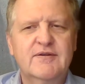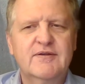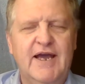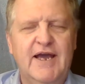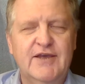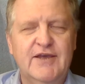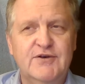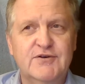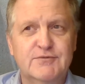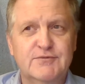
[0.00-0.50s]

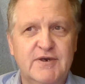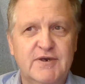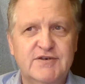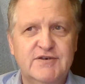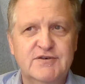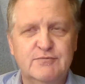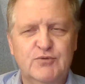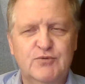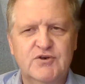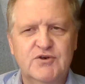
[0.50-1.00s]
not used
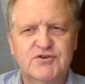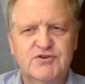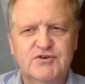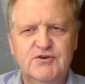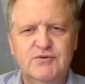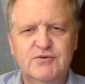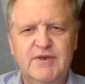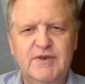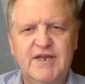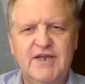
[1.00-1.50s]
much in
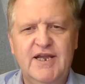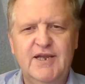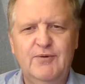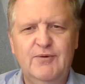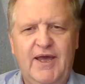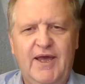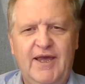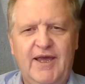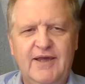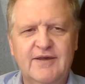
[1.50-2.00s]
Portugal. But
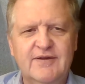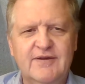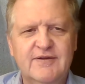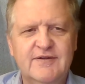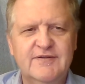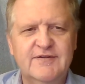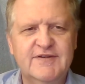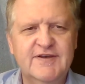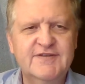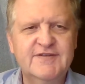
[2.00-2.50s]
anyway,
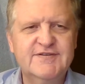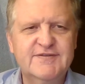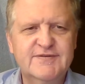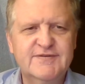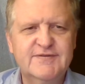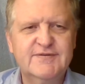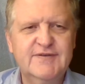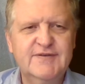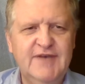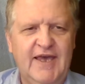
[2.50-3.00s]
in
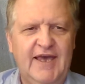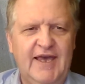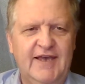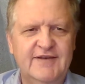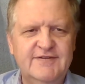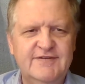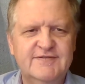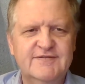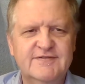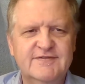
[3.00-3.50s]
this
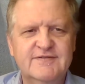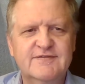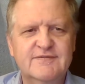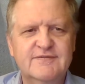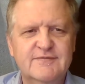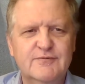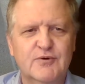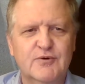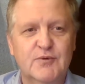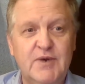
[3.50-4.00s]
case,
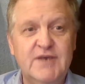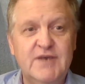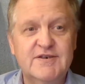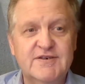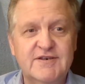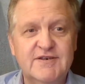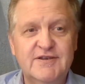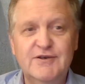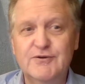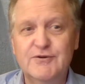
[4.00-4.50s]

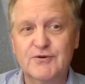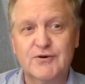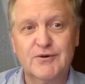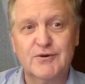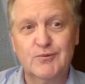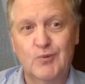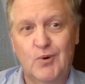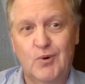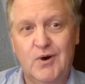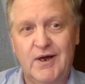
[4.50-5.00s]
Norwegian, you
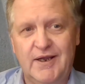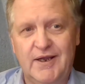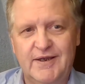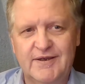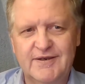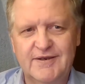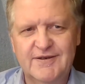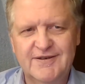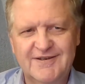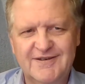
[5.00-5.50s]
learn one
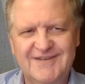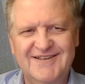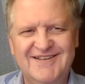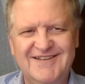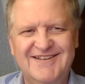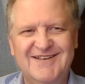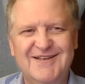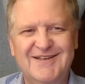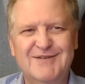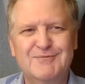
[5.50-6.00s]

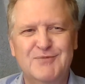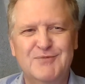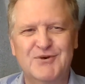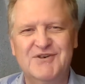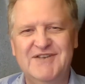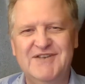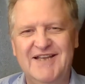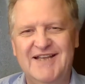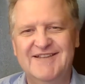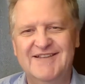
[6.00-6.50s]

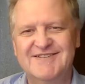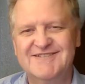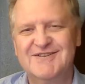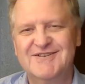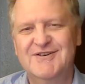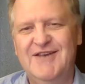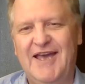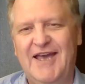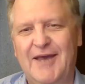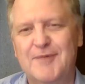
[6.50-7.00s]
per
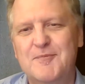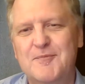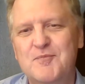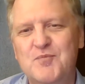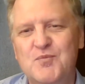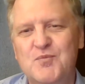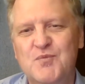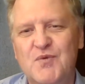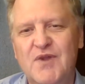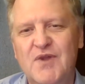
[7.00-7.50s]
tense. Okay.
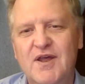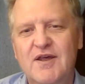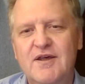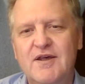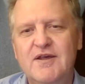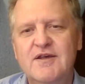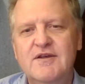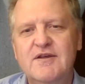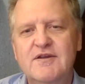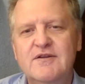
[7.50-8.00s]

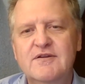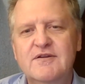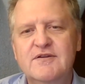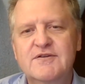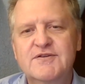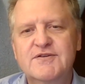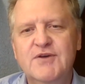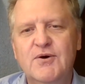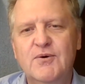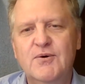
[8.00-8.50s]

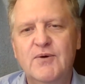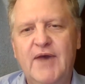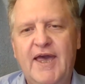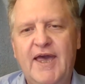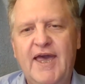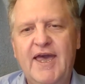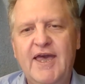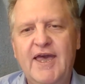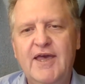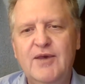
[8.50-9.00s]
So
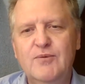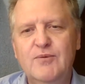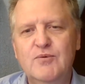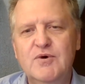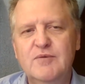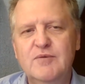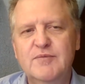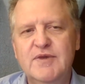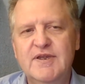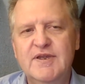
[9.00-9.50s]
a
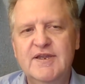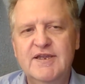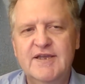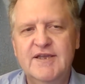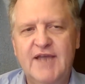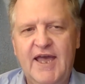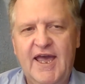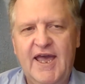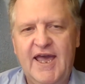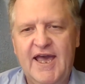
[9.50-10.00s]
woman
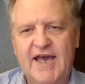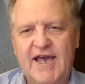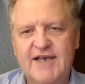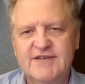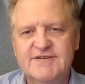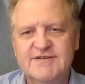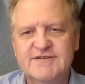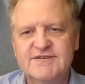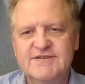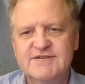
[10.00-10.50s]

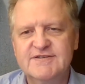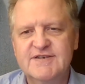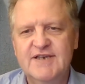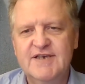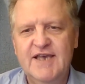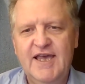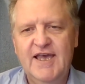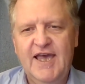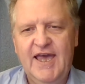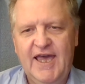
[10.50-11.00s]
asks
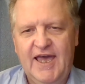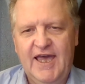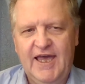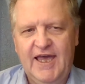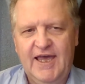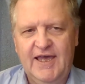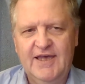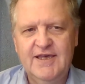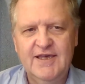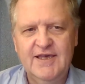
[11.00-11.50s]

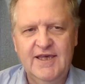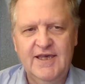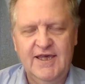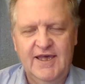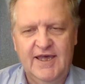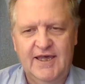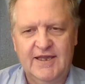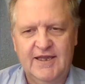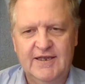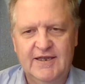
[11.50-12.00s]

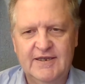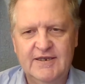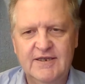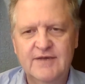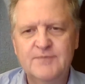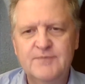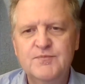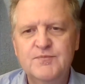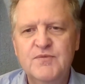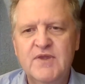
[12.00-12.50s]
an
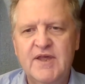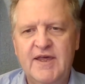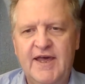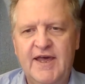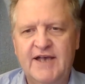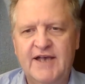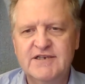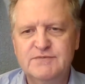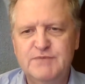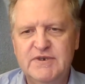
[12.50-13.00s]

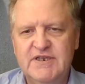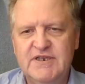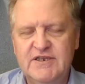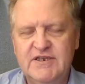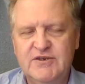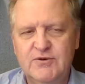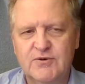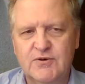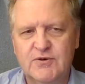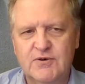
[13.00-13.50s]

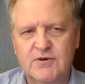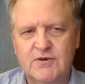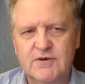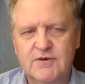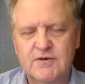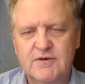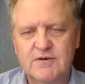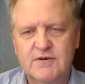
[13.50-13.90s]
expeditor,